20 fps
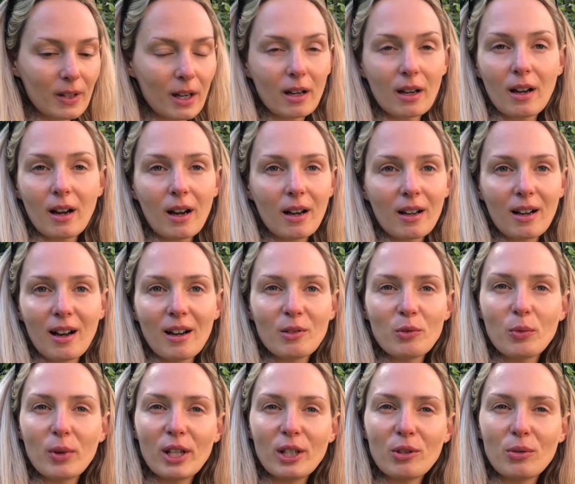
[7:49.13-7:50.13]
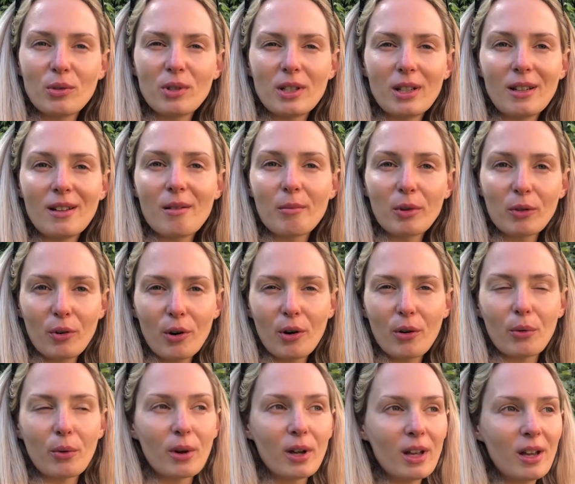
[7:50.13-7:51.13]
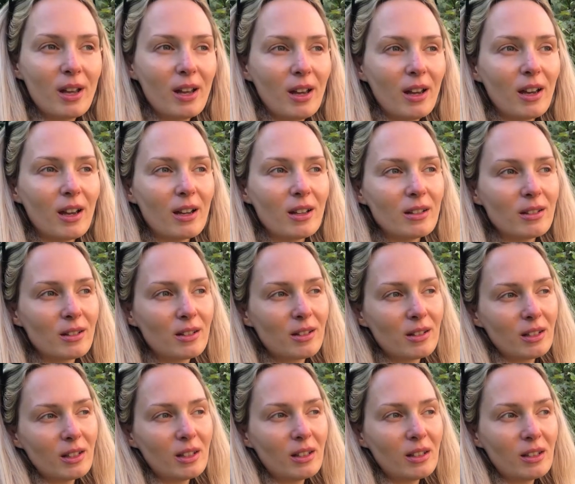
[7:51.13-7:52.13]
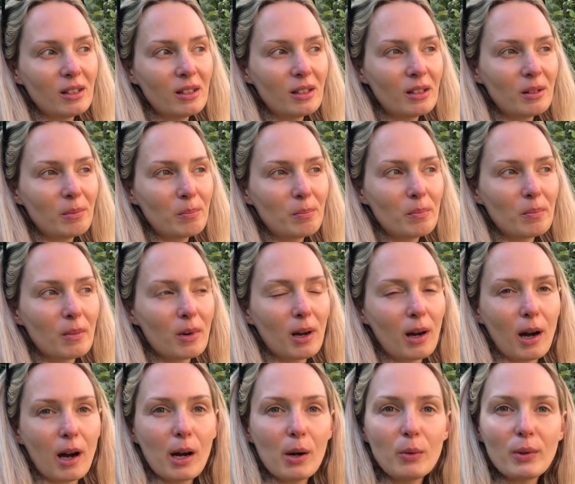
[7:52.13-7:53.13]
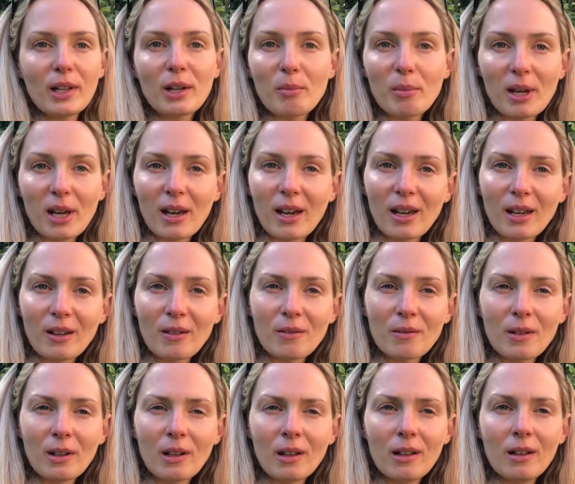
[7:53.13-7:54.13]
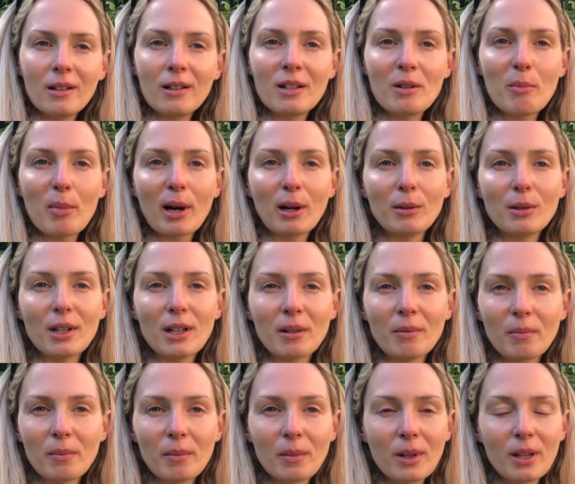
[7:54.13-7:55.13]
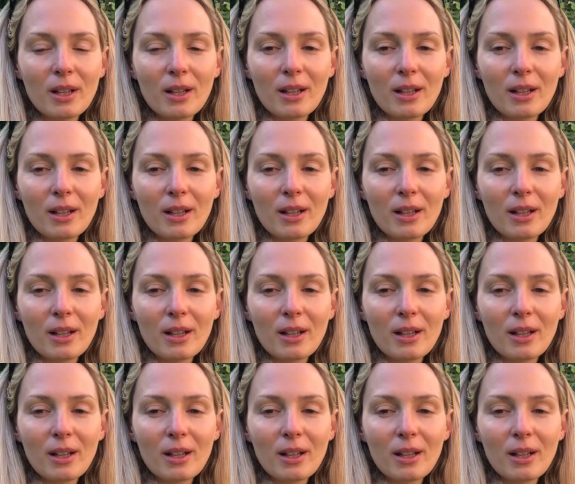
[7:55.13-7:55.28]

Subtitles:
I can't wait to see them grow and see how they behave and learn about them.